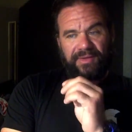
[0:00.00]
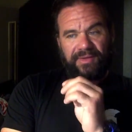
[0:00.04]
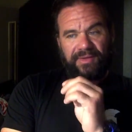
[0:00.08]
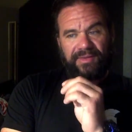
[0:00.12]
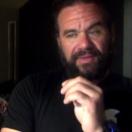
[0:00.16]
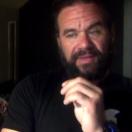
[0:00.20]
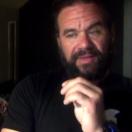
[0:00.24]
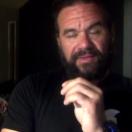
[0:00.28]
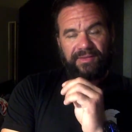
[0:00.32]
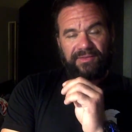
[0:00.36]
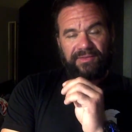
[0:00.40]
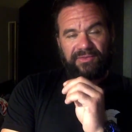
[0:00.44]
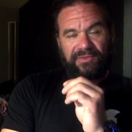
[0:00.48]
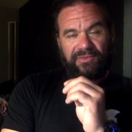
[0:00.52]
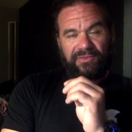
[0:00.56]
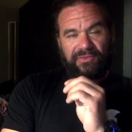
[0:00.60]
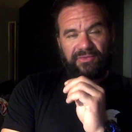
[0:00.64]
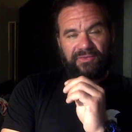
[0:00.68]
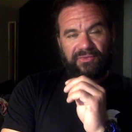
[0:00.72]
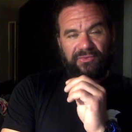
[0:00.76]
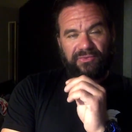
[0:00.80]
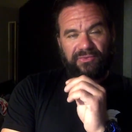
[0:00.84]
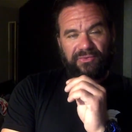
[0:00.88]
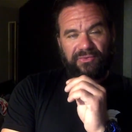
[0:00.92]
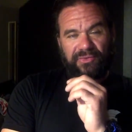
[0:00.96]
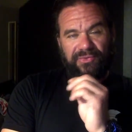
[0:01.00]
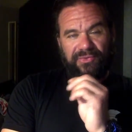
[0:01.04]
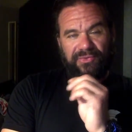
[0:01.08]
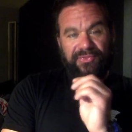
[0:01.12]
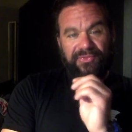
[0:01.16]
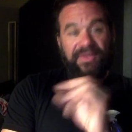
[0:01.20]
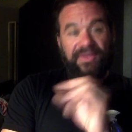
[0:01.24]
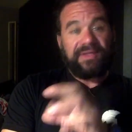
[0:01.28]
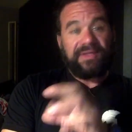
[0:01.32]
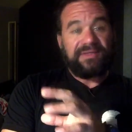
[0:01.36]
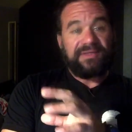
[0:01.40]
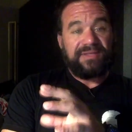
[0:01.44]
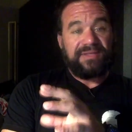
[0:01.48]
that the
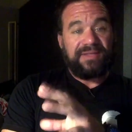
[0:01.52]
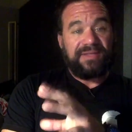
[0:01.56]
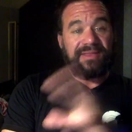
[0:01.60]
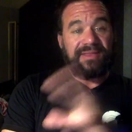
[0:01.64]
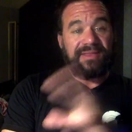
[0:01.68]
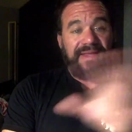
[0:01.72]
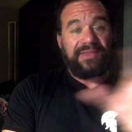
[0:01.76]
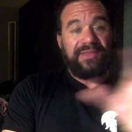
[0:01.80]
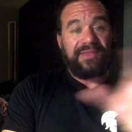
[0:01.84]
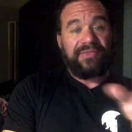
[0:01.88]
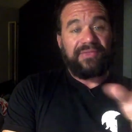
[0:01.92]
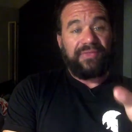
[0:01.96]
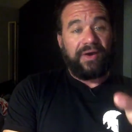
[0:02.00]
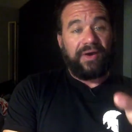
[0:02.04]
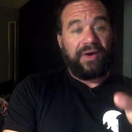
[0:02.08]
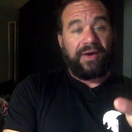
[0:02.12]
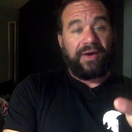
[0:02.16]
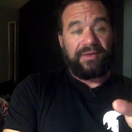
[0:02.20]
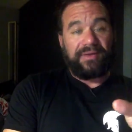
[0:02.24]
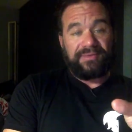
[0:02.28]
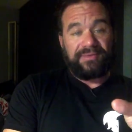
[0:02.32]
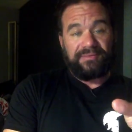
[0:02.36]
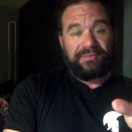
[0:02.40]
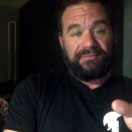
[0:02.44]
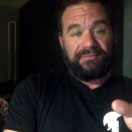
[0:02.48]
things that they thought,